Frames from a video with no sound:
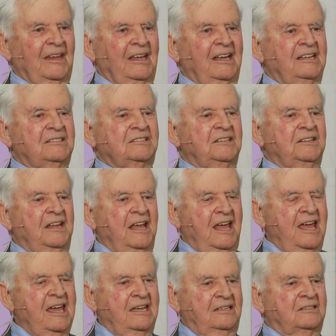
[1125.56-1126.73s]
It's in the
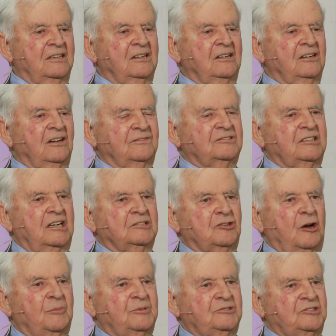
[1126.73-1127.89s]
heat of such
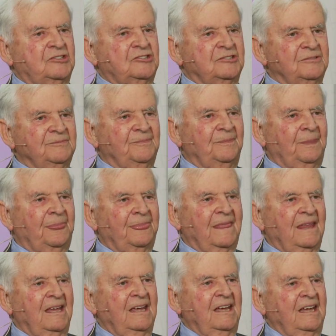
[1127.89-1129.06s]
opposition.
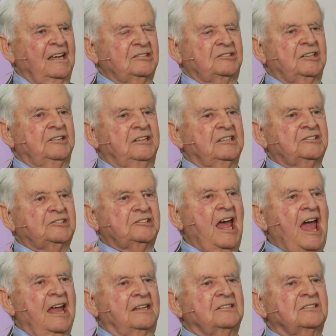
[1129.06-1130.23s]
It's in the
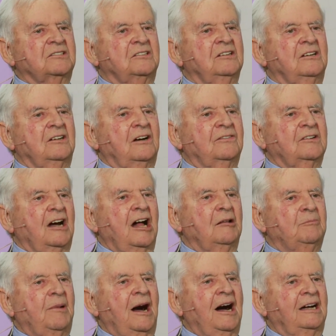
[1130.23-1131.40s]
stance of Karl
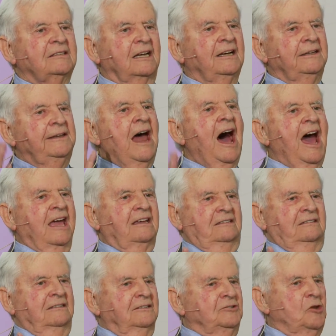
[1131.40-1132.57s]
Barth,
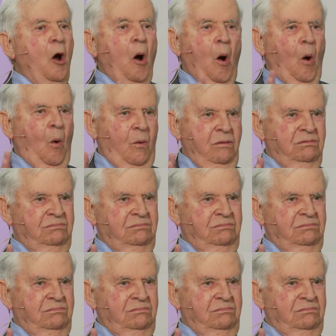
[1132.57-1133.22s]
nine, no.